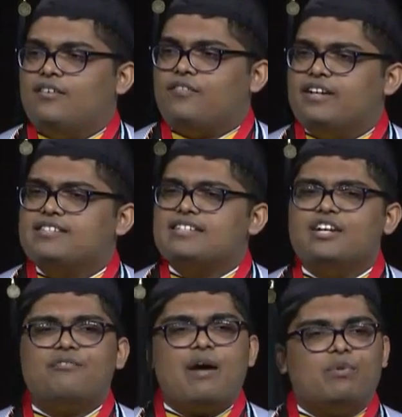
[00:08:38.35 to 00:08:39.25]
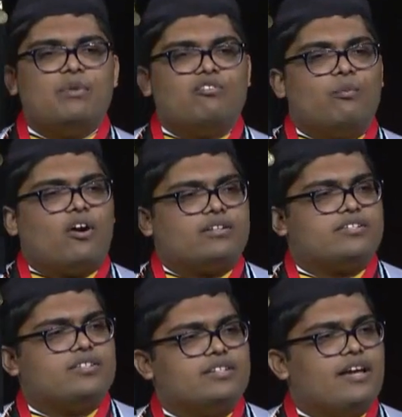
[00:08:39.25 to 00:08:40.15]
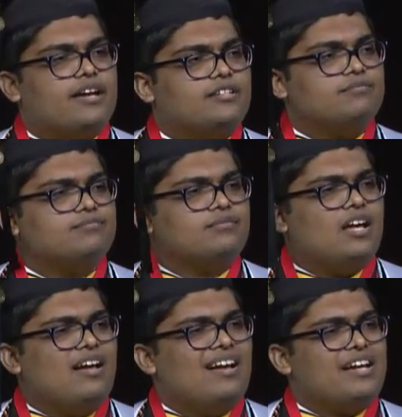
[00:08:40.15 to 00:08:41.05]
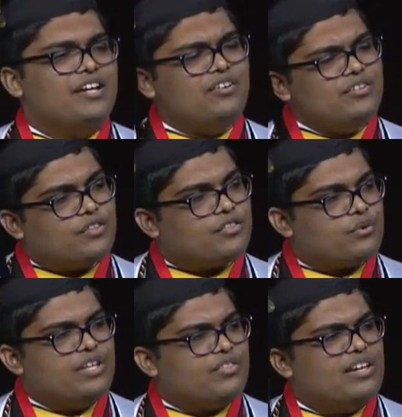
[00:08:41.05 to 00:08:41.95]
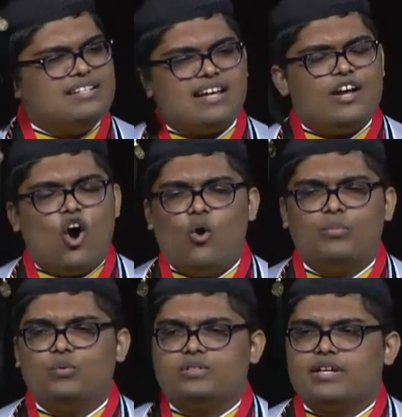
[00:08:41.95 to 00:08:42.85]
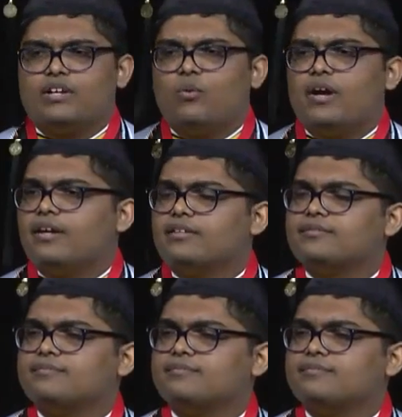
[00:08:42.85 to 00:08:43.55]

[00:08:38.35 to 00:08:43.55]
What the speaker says: Friends, as I wrap up my remarks here today, here are the 3 things I hope you will take away.